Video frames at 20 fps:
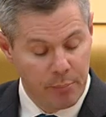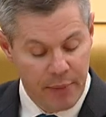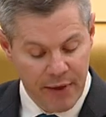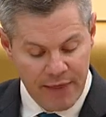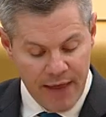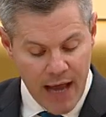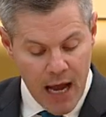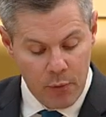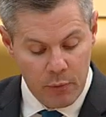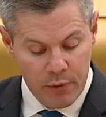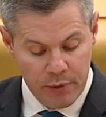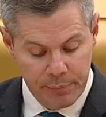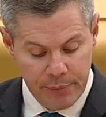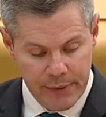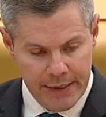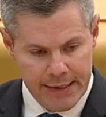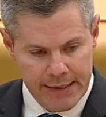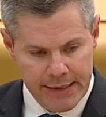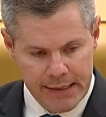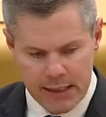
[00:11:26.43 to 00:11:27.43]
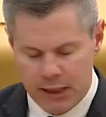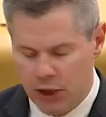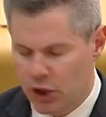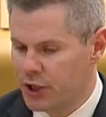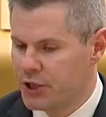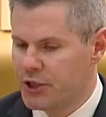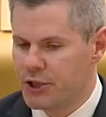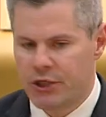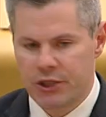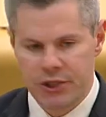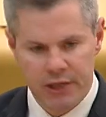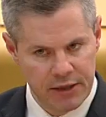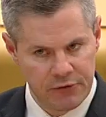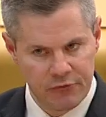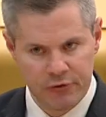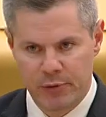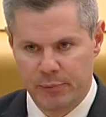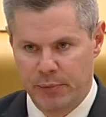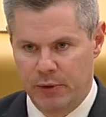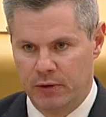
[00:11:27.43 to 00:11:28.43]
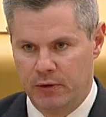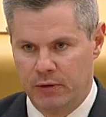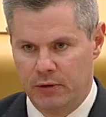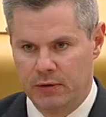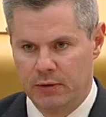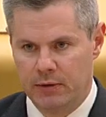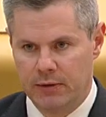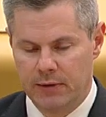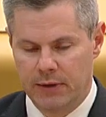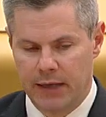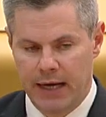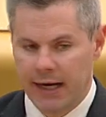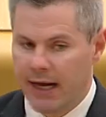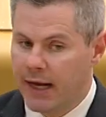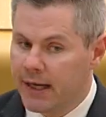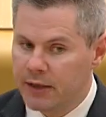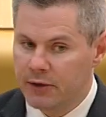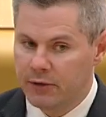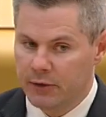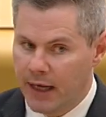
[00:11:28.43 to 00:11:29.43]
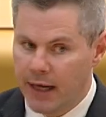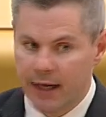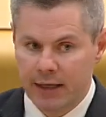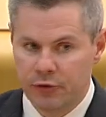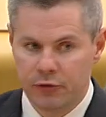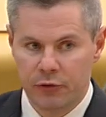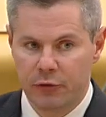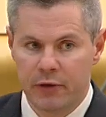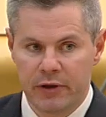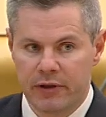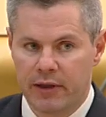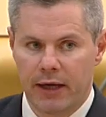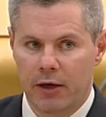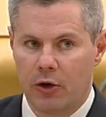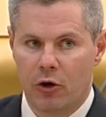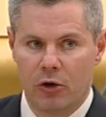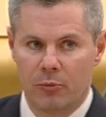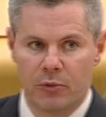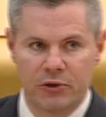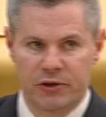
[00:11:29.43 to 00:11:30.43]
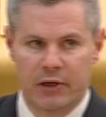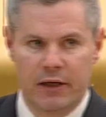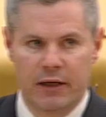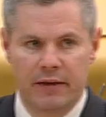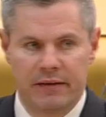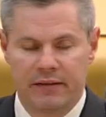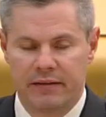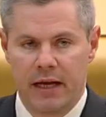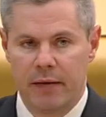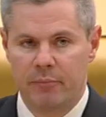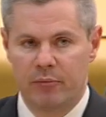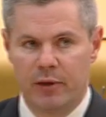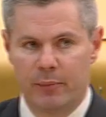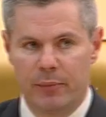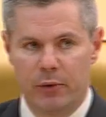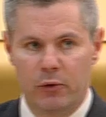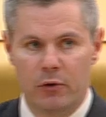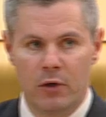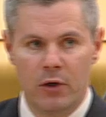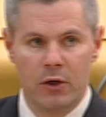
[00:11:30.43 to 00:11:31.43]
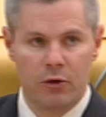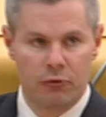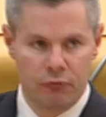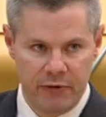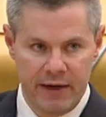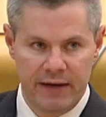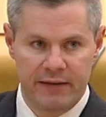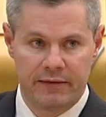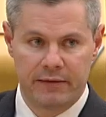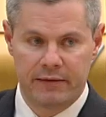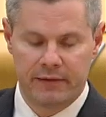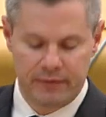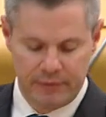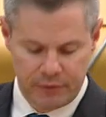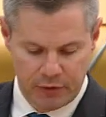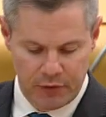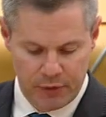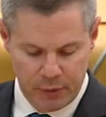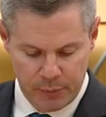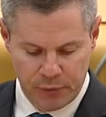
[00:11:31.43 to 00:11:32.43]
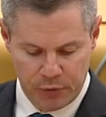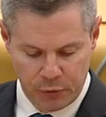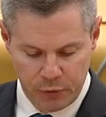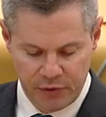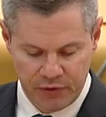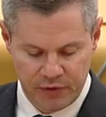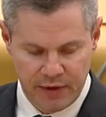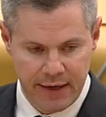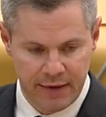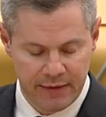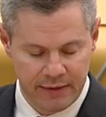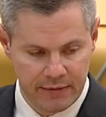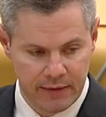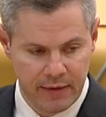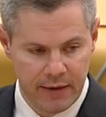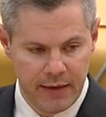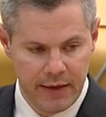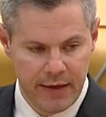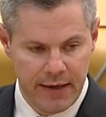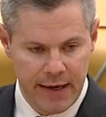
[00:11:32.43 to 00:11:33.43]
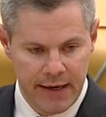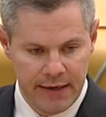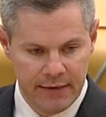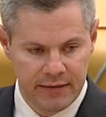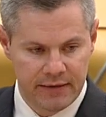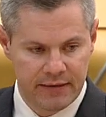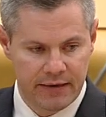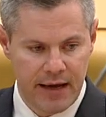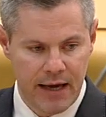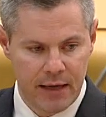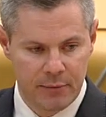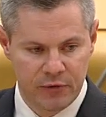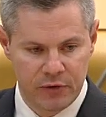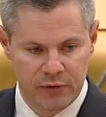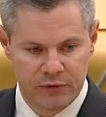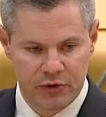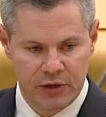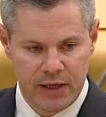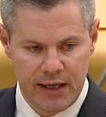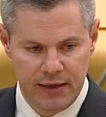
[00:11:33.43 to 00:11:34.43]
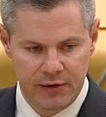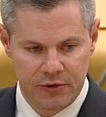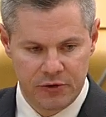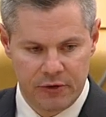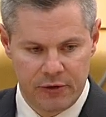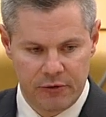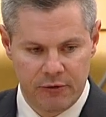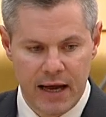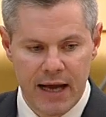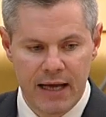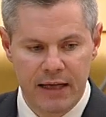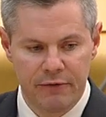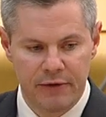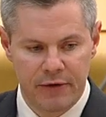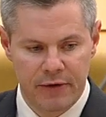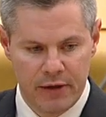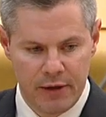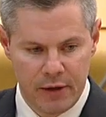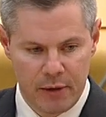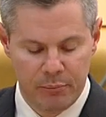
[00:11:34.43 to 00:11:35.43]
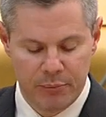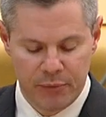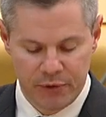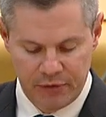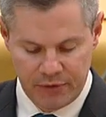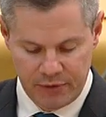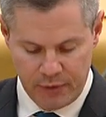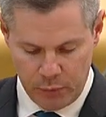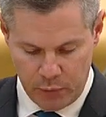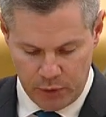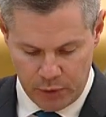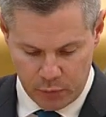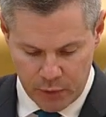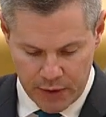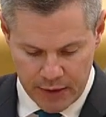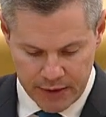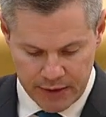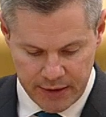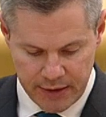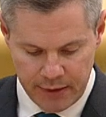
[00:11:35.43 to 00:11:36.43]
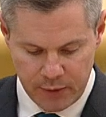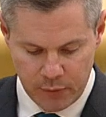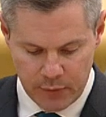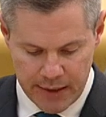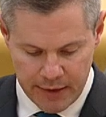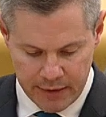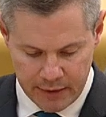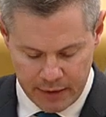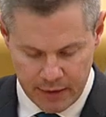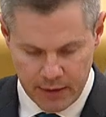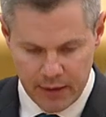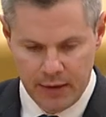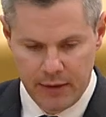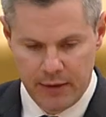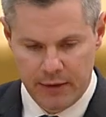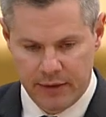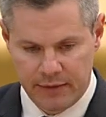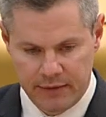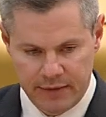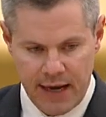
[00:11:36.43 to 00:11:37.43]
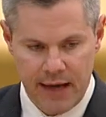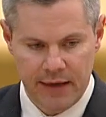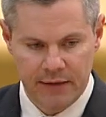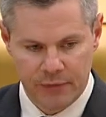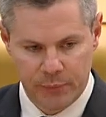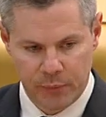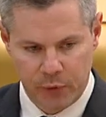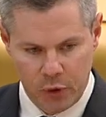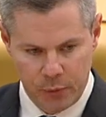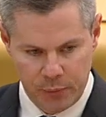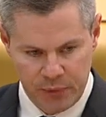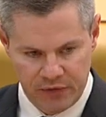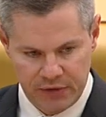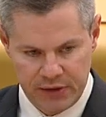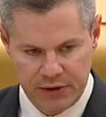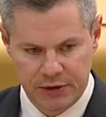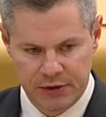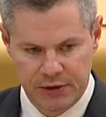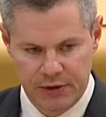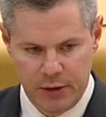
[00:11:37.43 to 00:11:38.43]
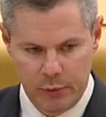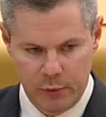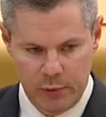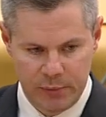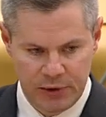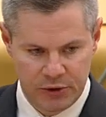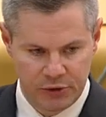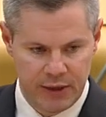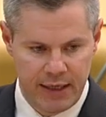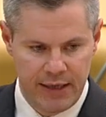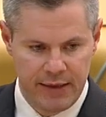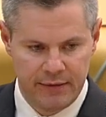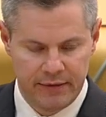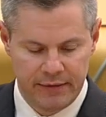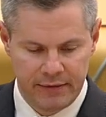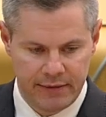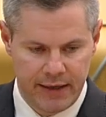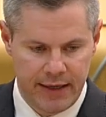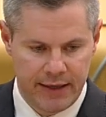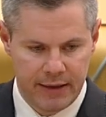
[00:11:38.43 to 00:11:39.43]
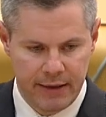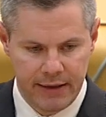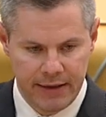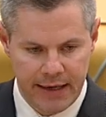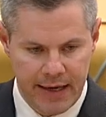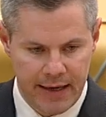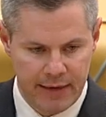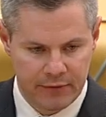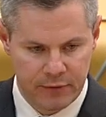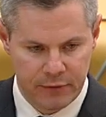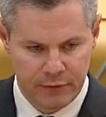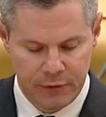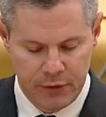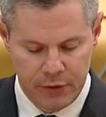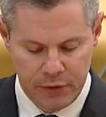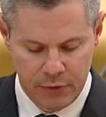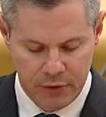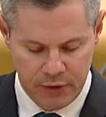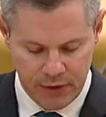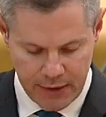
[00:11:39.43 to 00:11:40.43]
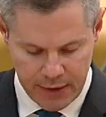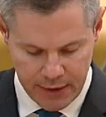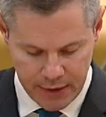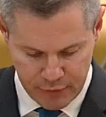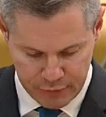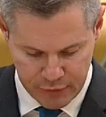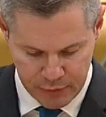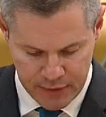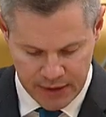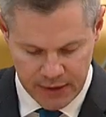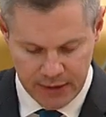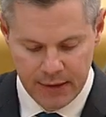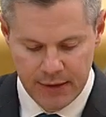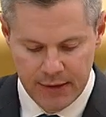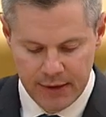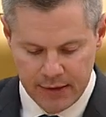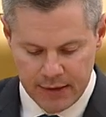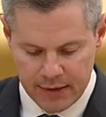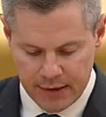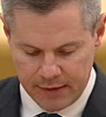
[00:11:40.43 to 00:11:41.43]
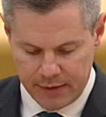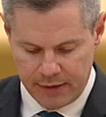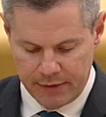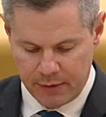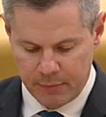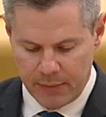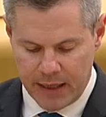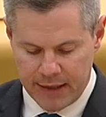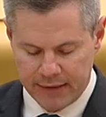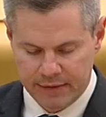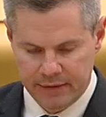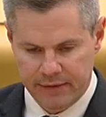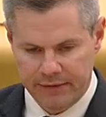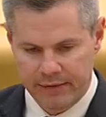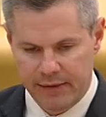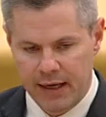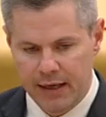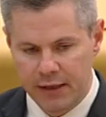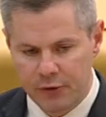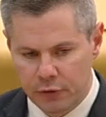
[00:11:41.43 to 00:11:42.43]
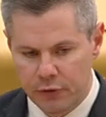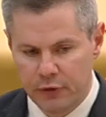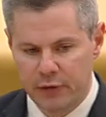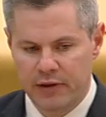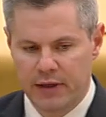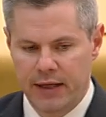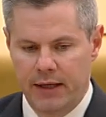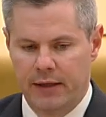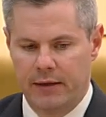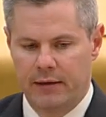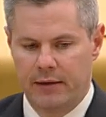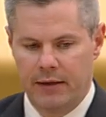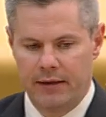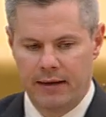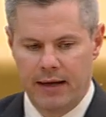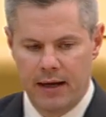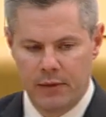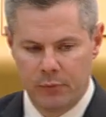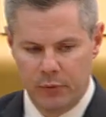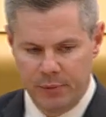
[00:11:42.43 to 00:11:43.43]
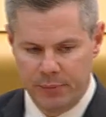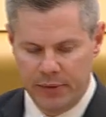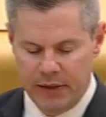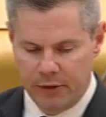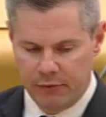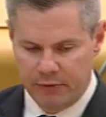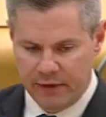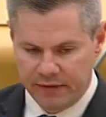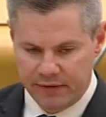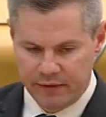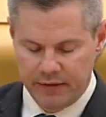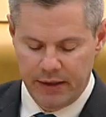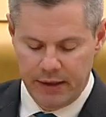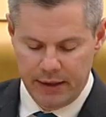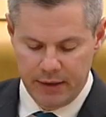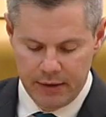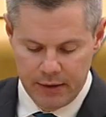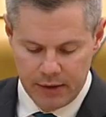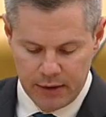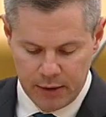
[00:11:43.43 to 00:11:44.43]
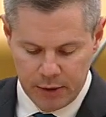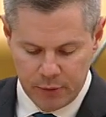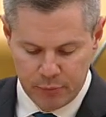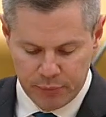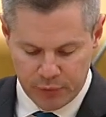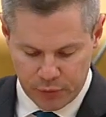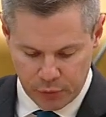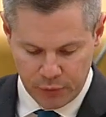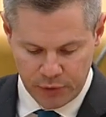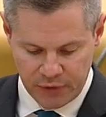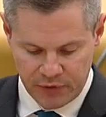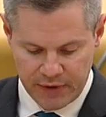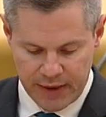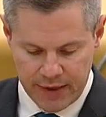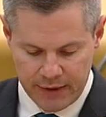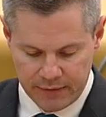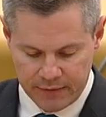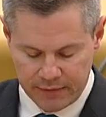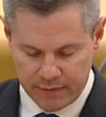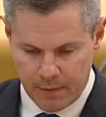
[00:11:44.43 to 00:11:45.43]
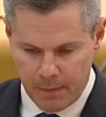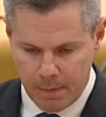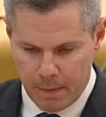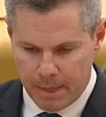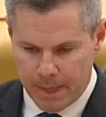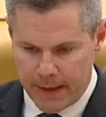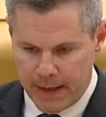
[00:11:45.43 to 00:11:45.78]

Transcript: But that would bring considerable, and I do think almost unacceptable, risks to the process in terms of trying to arrive at the numbers that we're working with, the tax proposition that we'd be trying to second guess of the UK Government and other matters. And I do think that that would be a risky process.